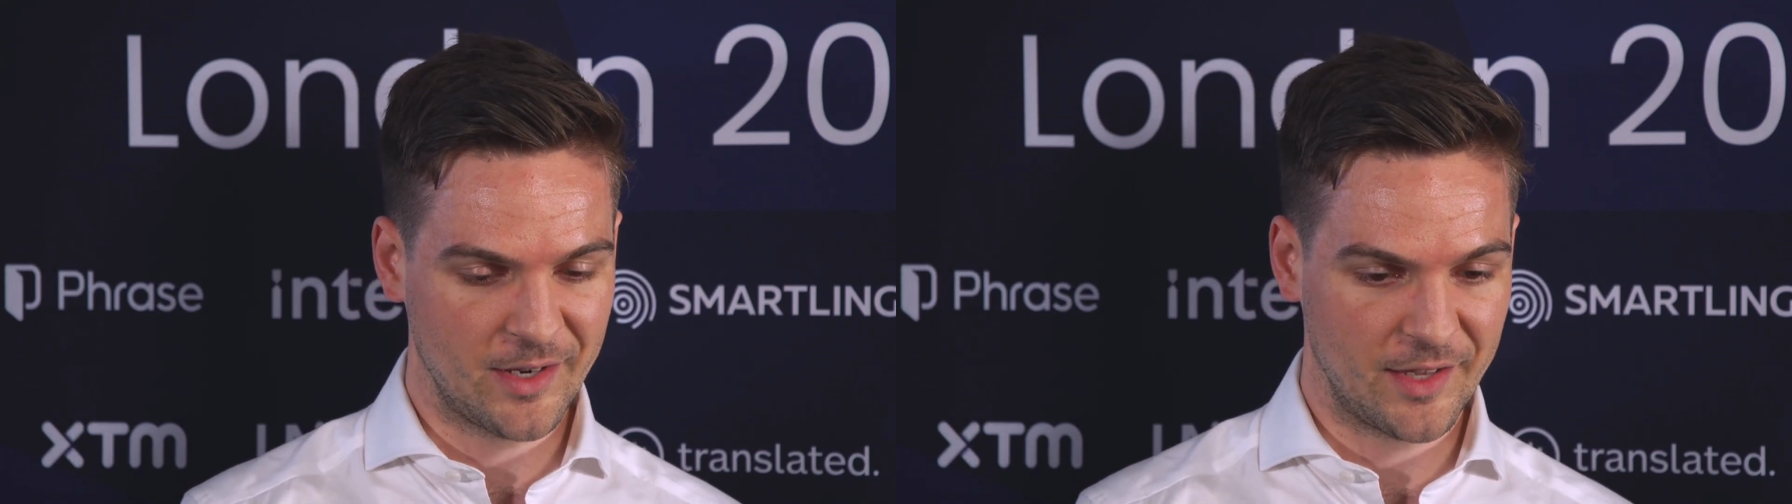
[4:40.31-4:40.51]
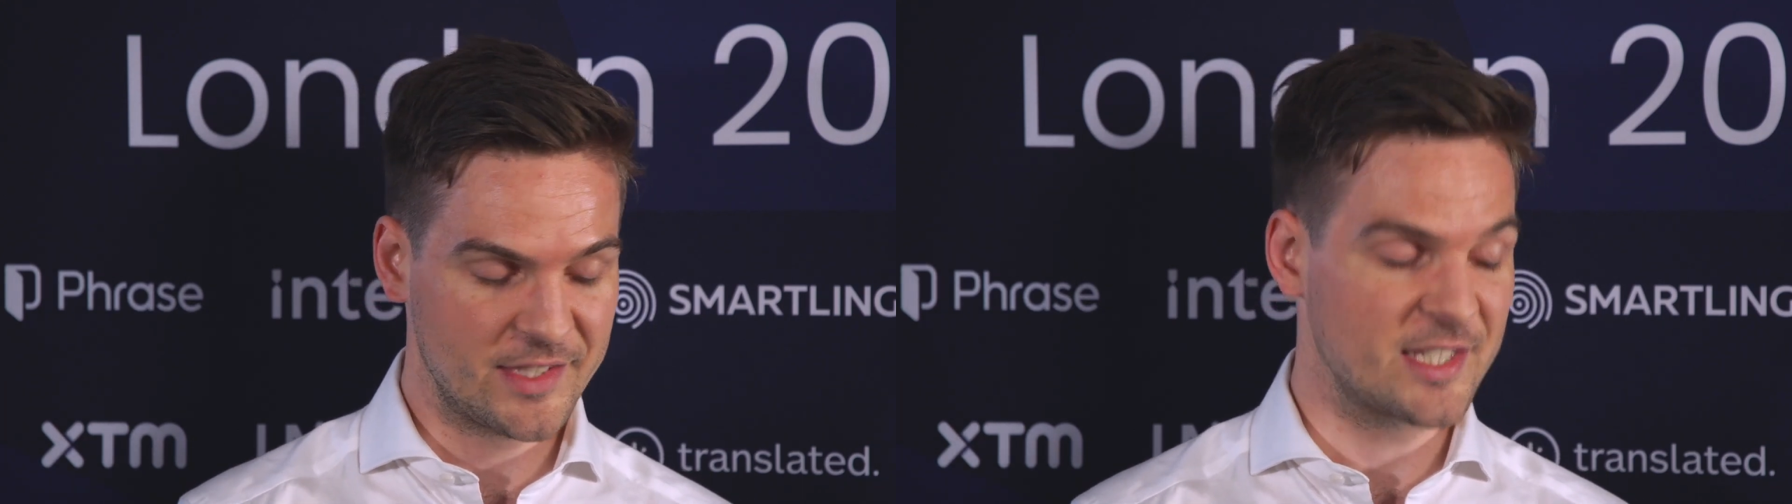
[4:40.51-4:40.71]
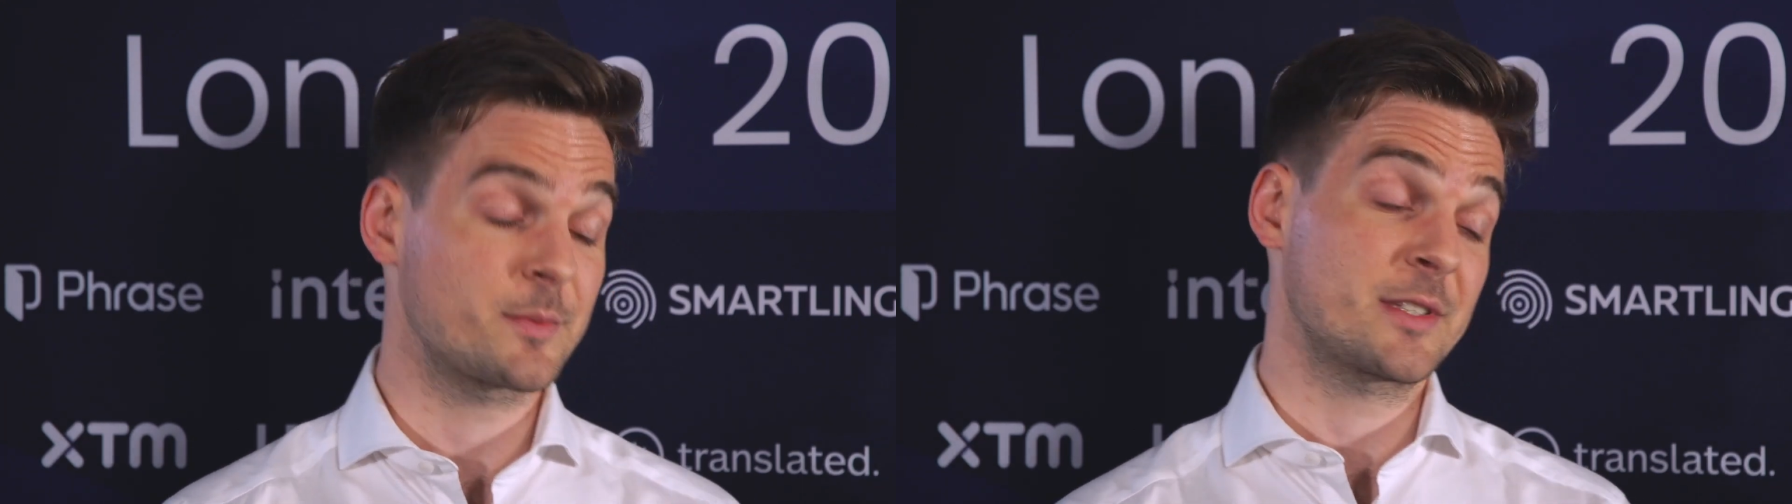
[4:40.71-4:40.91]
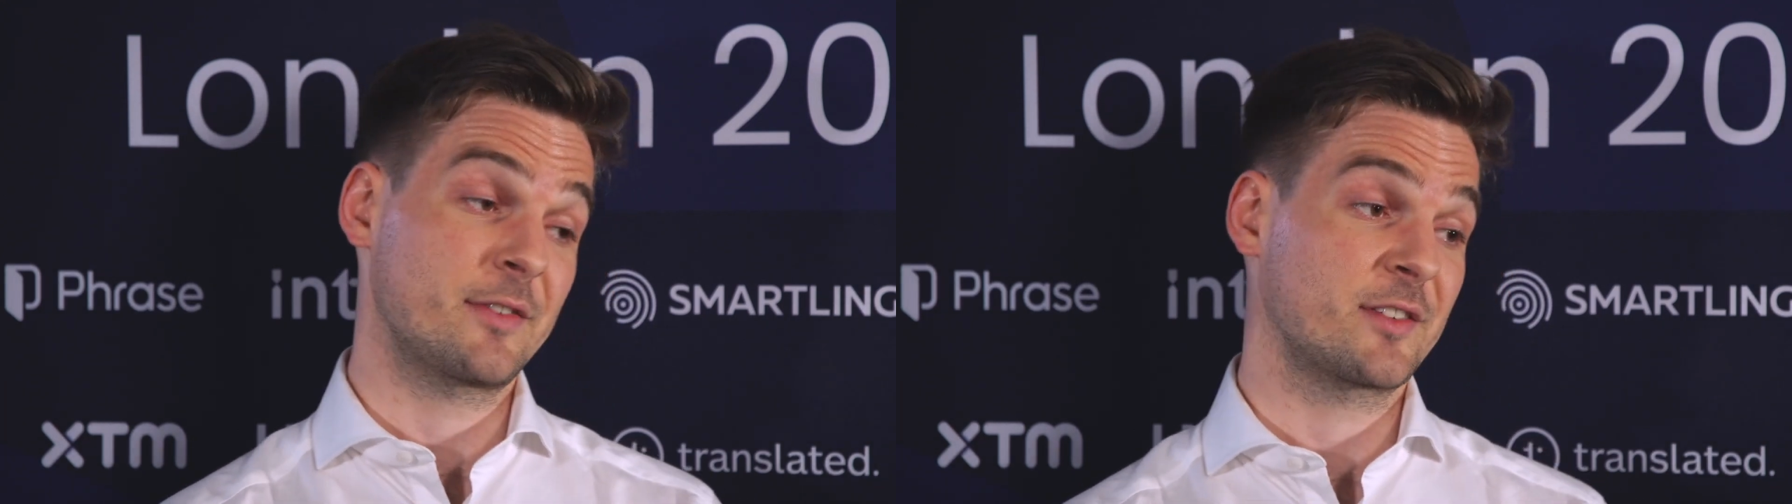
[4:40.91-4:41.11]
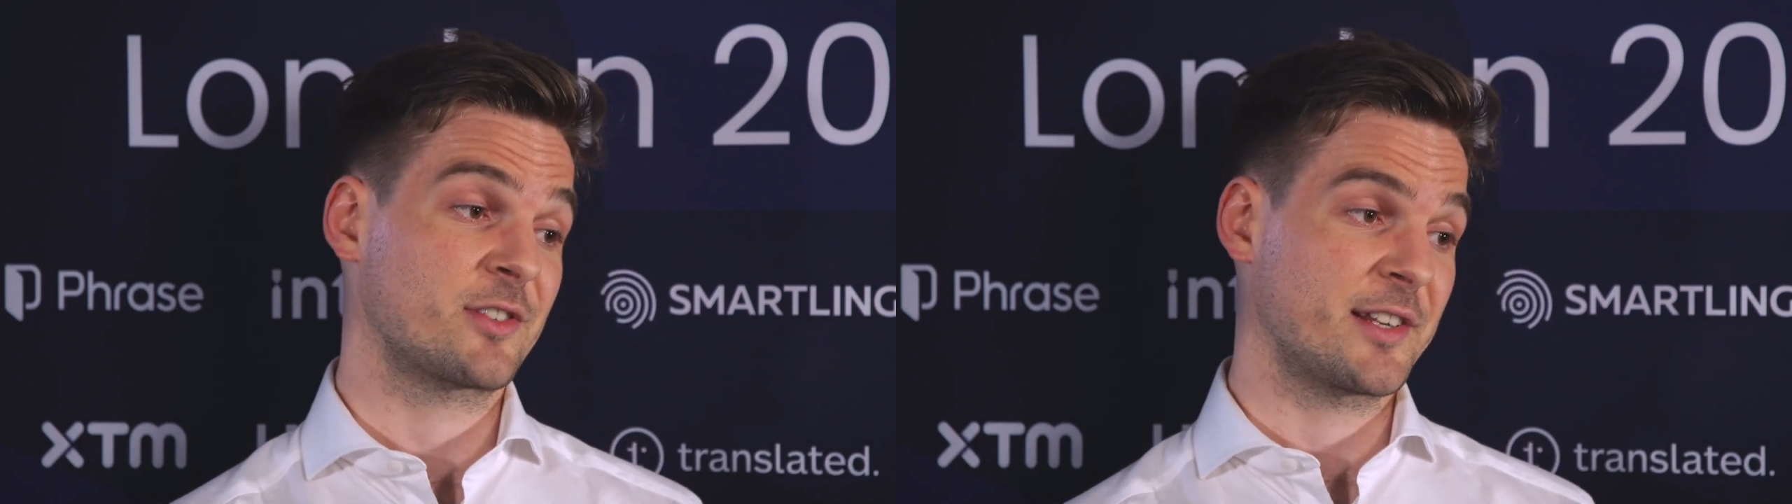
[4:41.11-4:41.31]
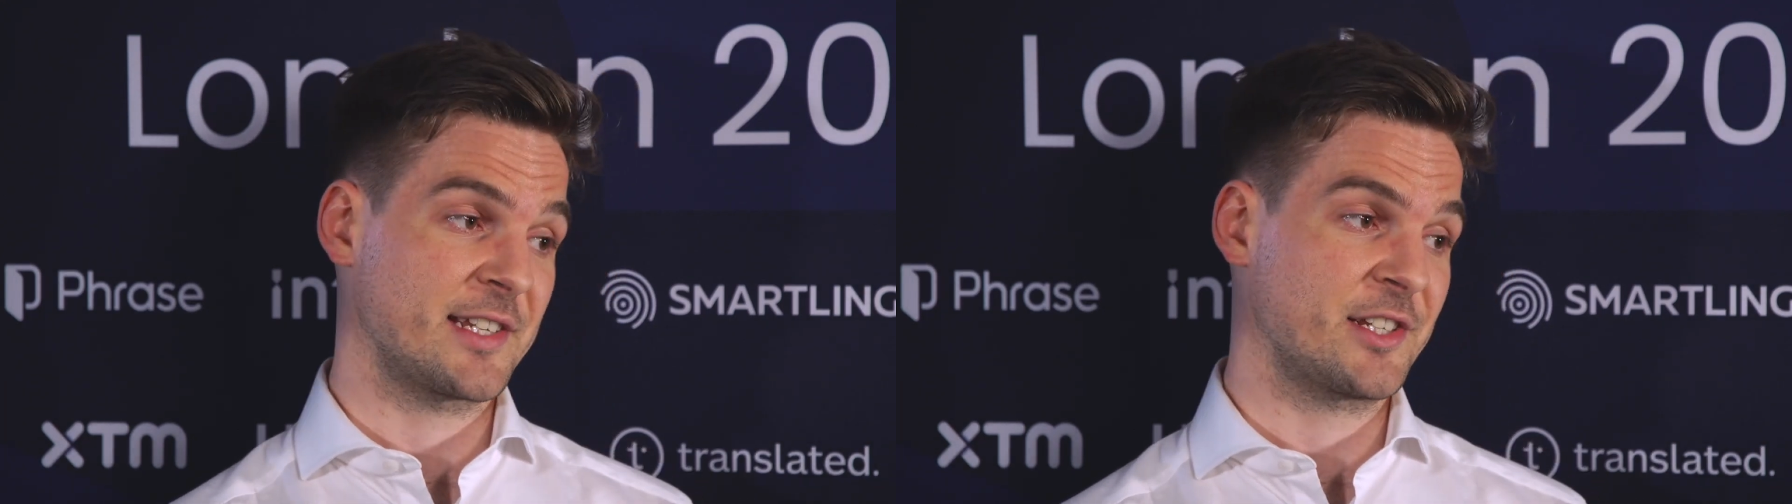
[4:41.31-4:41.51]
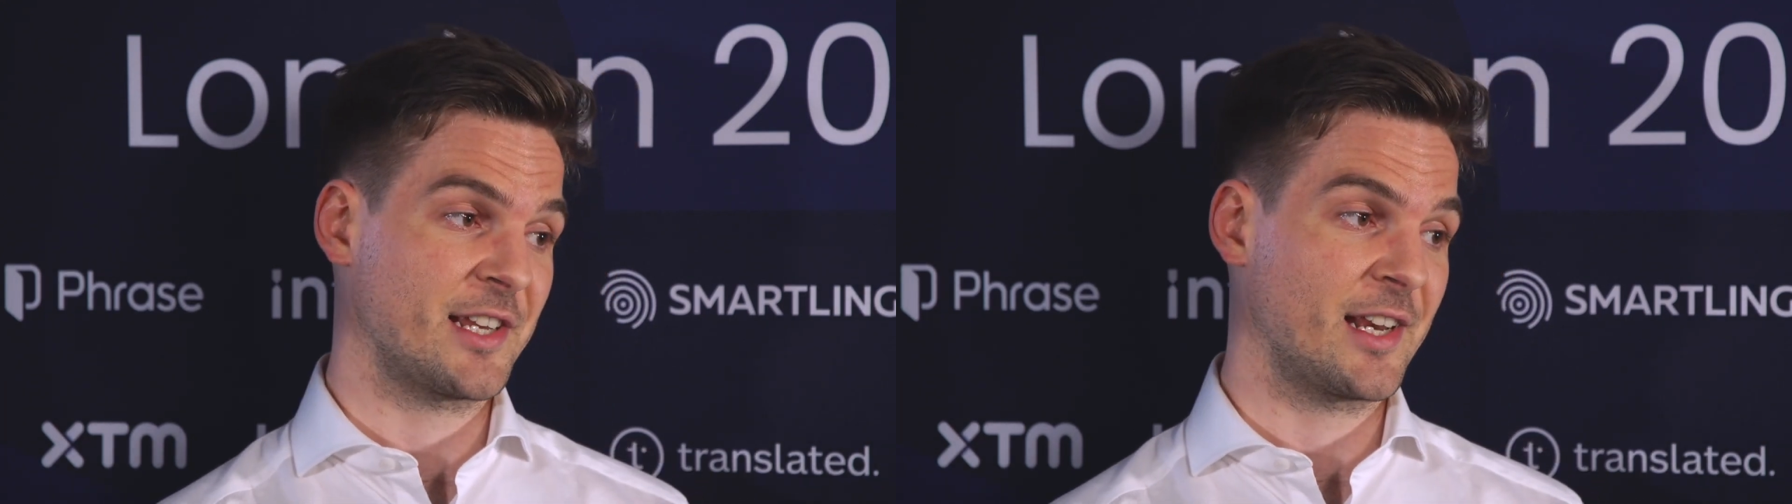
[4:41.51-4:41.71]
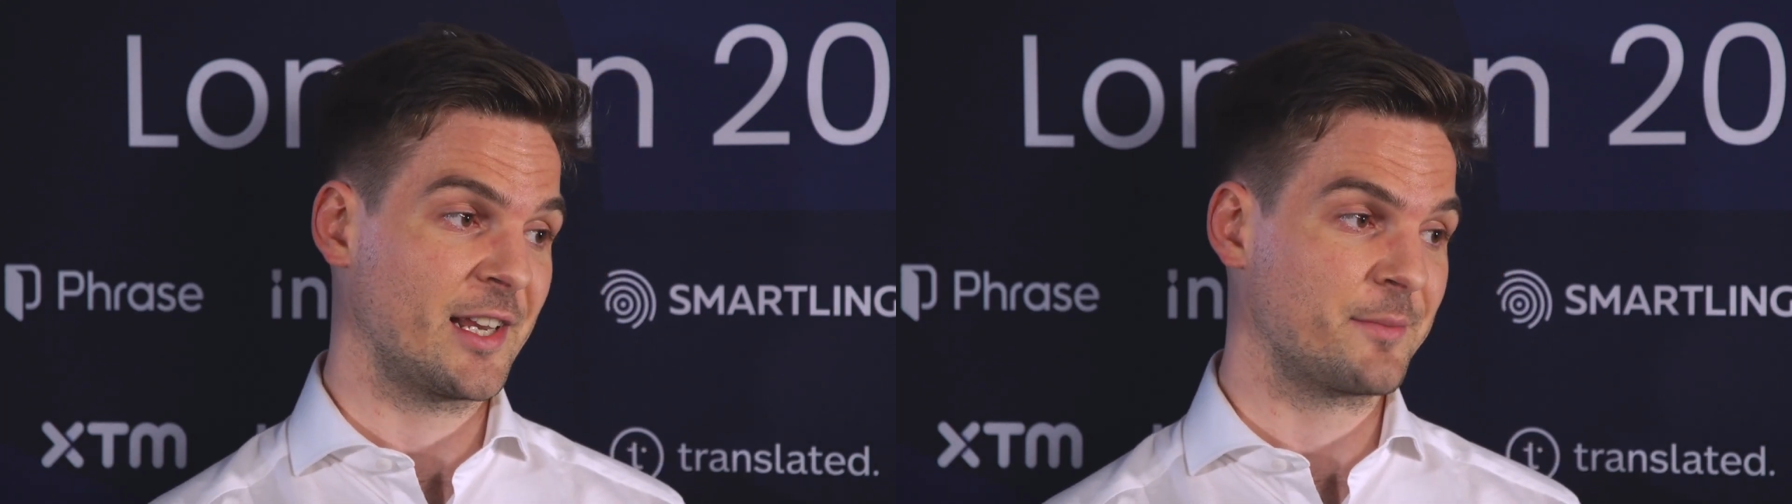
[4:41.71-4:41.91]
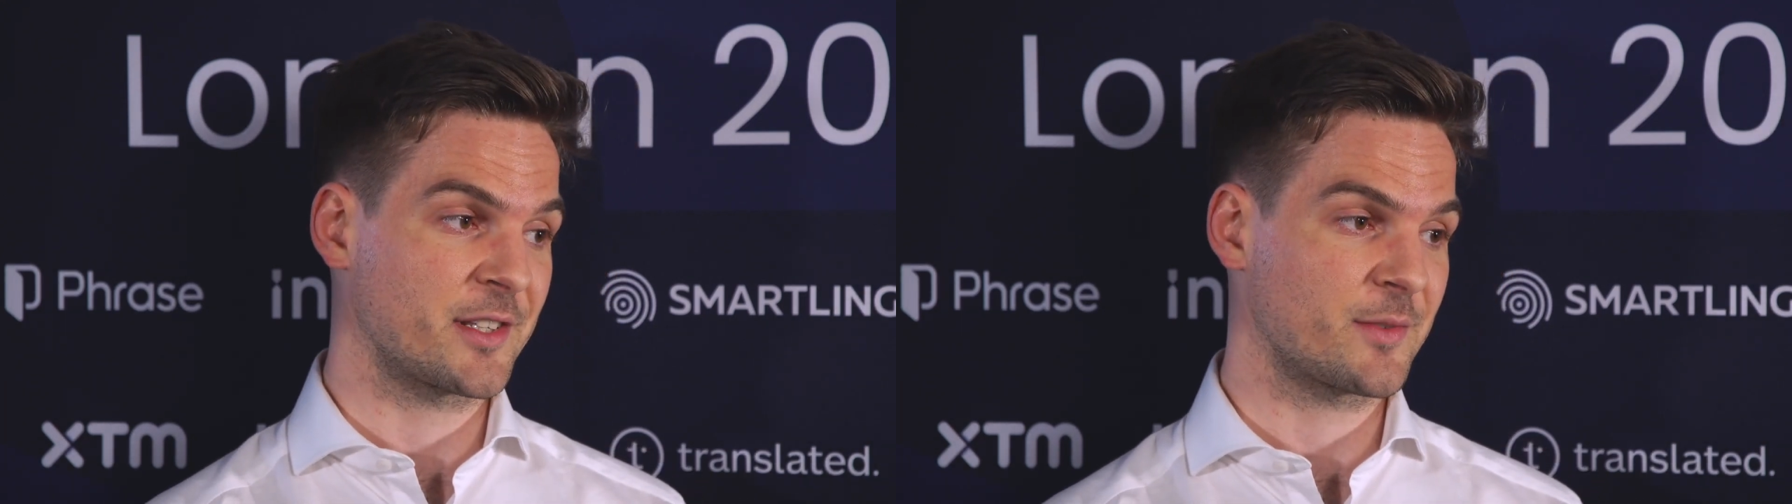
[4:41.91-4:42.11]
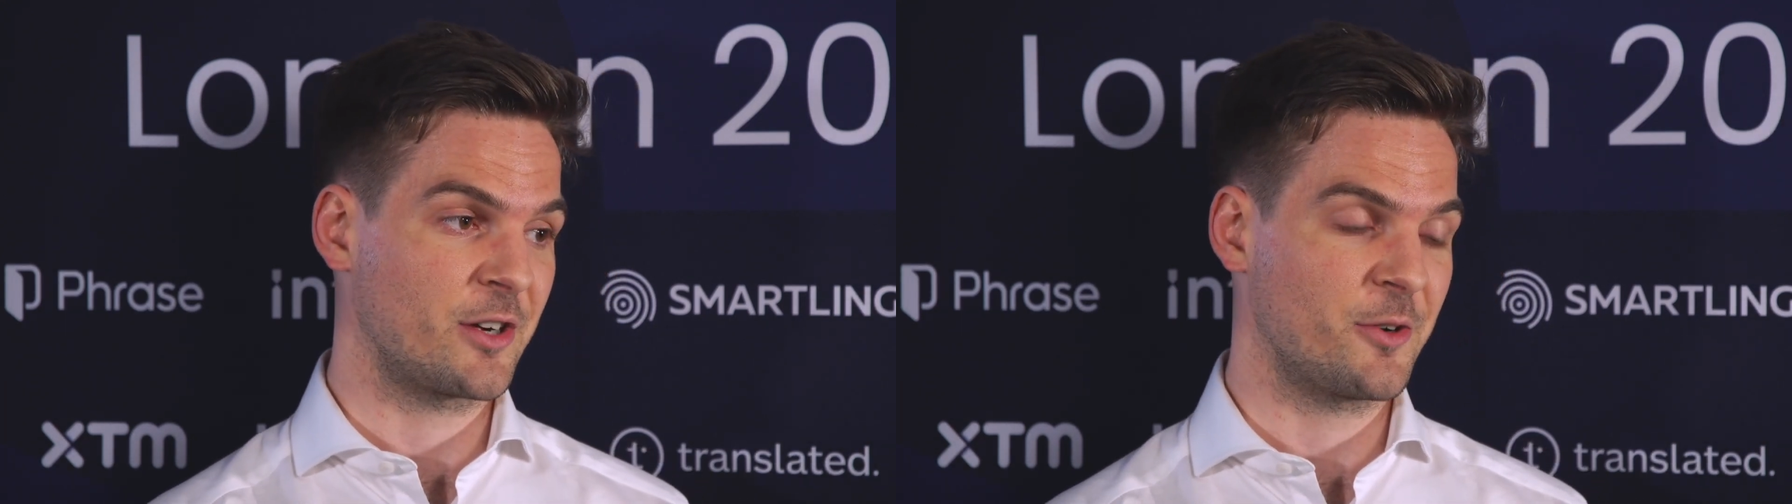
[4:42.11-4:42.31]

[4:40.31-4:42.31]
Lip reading: and this is specific to translation LLMs as well,